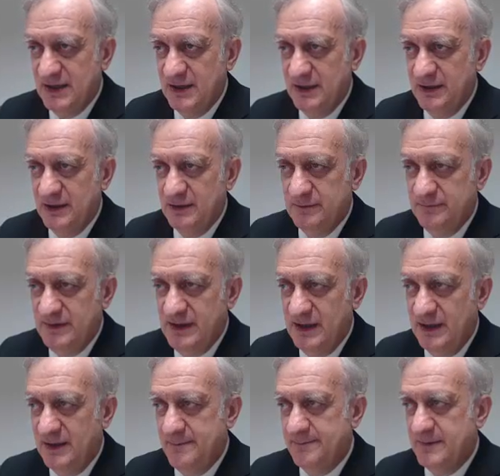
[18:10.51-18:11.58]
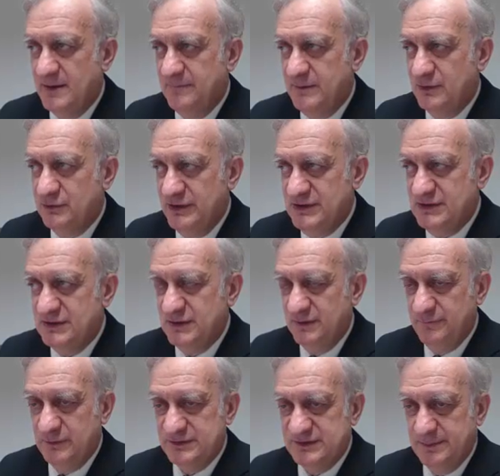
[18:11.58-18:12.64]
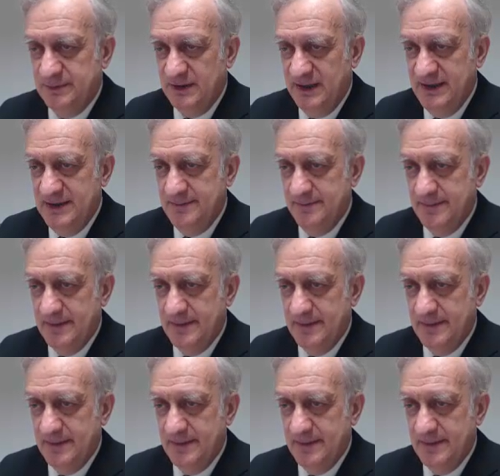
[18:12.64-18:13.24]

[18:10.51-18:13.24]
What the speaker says: via the grid for supply.